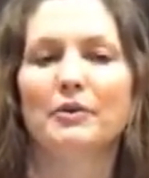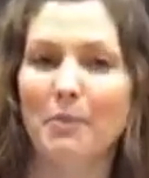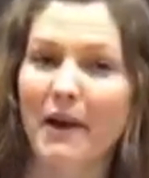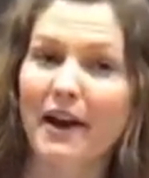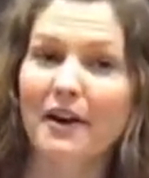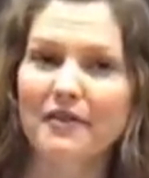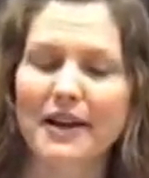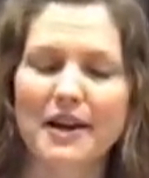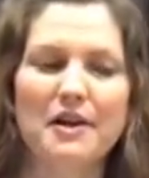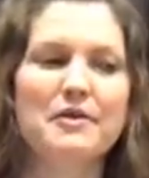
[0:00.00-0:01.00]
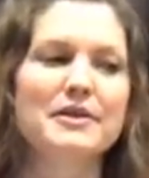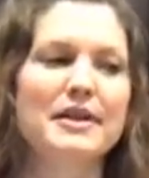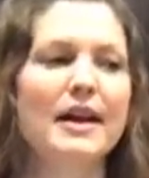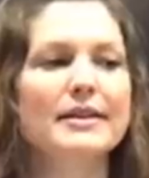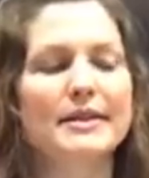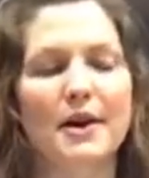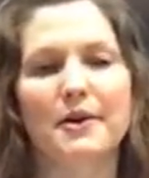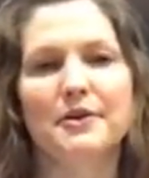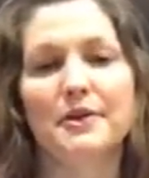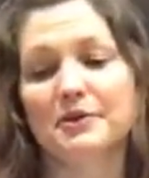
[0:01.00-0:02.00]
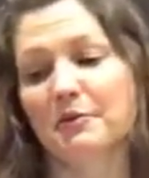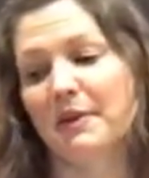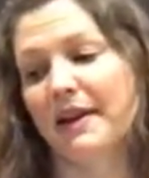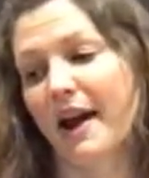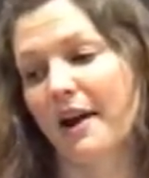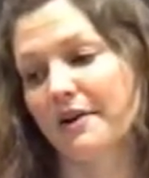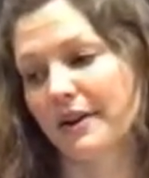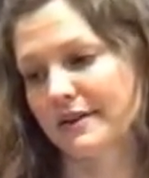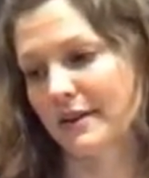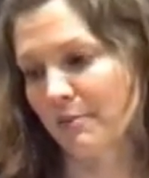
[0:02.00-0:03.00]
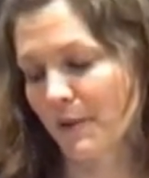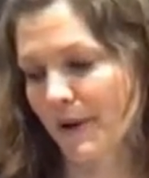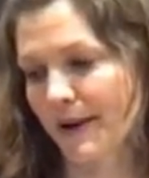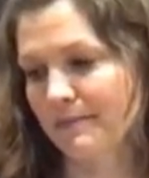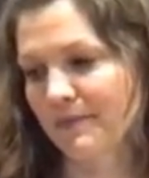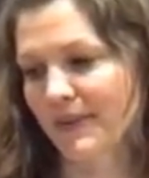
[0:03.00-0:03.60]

repair videos, so those will be out at some point.